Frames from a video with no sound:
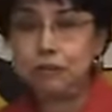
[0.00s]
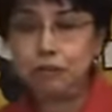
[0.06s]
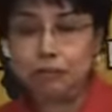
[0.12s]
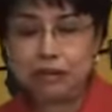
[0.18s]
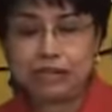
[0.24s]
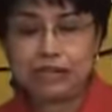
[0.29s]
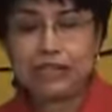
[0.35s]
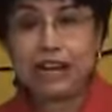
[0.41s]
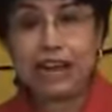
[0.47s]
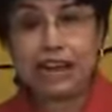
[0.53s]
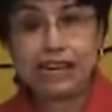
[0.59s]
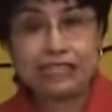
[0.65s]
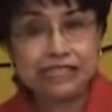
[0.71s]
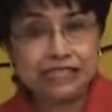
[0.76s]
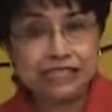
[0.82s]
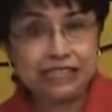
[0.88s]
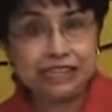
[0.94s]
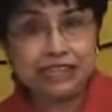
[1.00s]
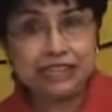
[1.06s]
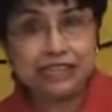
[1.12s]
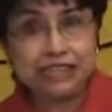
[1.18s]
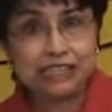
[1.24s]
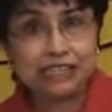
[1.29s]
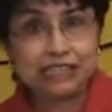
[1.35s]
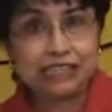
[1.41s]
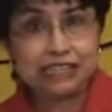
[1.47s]
to be tasting
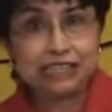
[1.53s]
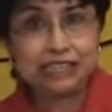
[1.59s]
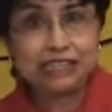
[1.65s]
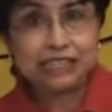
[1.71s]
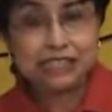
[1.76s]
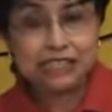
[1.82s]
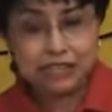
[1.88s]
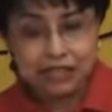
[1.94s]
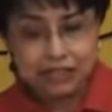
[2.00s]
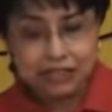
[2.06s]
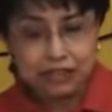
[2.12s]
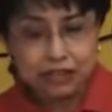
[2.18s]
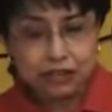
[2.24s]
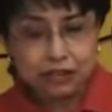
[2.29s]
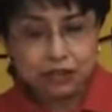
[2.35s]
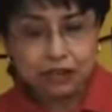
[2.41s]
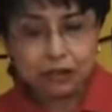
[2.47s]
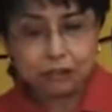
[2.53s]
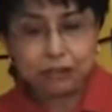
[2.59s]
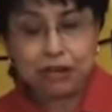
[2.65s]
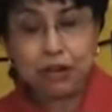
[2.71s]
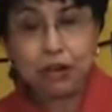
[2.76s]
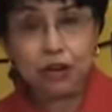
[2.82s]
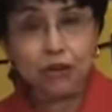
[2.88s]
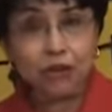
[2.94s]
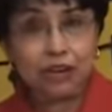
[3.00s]
it, they're going to be
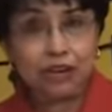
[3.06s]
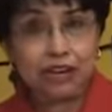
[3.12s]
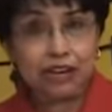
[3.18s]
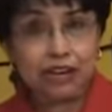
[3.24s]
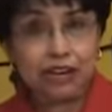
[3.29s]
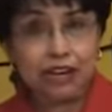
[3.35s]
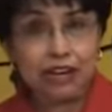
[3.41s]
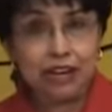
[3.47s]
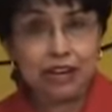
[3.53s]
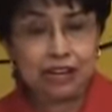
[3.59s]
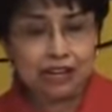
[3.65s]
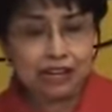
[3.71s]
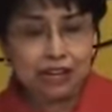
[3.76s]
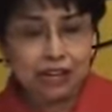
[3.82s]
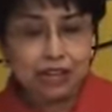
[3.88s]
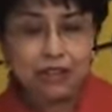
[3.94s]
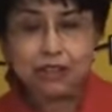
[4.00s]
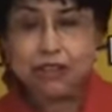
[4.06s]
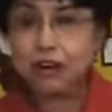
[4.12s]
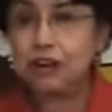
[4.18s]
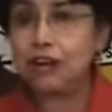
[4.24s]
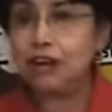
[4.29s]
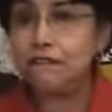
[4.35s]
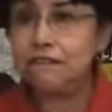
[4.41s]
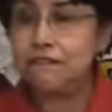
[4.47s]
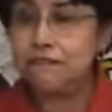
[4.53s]
looking at it, they're
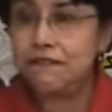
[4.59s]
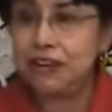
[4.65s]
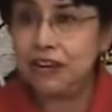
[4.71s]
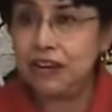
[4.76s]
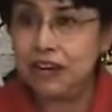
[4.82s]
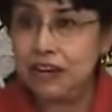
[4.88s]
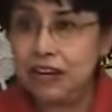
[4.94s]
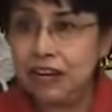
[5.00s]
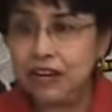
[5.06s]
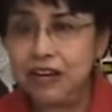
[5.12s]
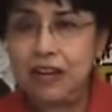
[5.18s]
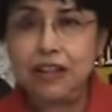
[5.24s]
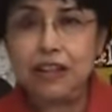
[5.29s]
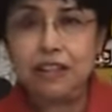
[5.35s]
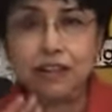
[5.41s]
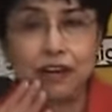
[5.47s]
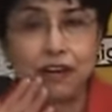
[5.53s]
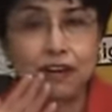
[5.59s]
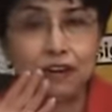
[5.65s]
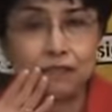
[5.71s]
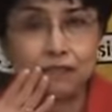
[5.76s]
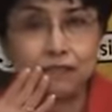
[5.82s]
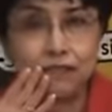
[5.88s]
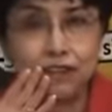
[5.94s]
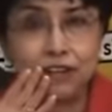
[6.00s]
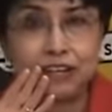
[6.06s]
going to feel it, they're going to
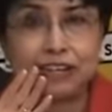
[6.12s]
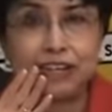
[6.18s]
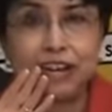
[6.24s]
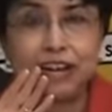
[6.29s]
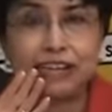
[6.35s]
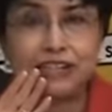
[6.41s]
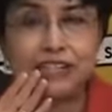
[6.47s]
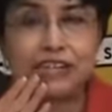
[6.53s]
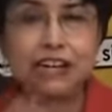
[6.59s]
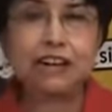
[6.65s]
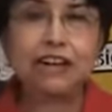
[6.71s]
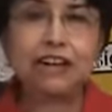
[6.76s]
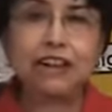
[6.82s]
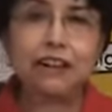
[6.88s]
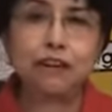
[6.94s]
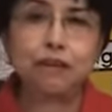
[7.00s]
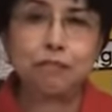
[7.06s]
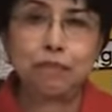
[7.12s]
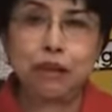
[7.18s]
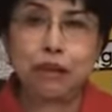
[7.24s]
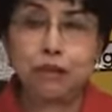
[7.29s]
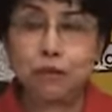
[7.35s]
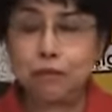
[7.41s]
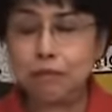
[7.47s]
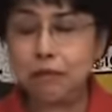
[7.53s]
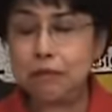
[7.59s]
taste it in their
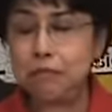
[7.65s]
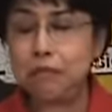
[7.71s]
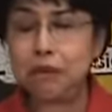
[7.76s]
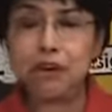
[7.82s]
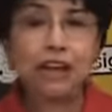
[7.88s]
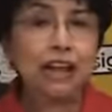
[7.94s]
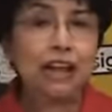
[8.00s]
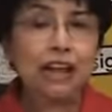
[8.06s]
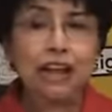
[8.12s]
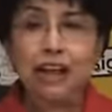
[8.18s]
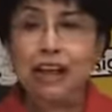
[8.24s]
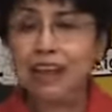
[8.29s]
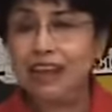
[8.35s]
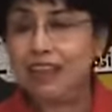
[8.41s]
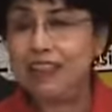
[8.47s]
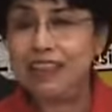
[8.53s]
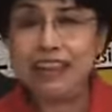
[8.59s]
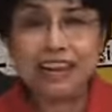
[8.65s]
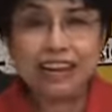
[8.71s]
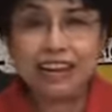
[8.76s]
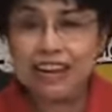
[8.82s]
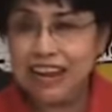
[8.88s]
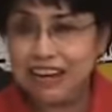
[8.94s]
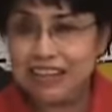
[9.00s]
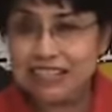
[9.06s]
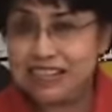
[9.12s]
mouth. Remember, they
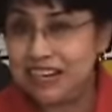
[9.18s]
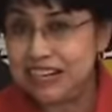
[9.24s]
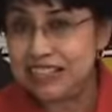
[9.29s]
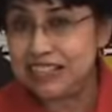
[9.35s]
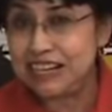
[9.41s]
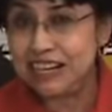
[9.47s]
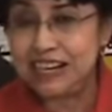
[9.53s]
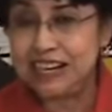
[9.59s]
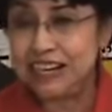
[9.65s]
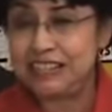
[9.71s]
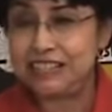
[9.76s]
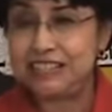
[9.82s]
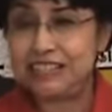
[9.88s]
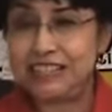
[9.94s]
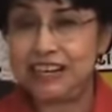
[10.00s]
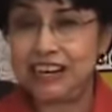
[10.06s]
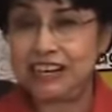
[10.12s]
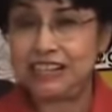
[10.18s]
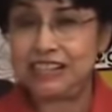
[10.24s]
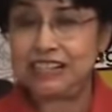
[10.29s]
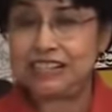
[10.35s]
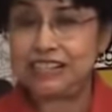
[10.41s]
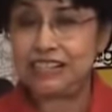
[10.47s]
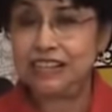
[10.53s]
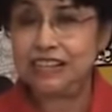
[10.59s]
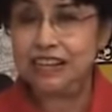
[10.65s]
cannot taste an insect.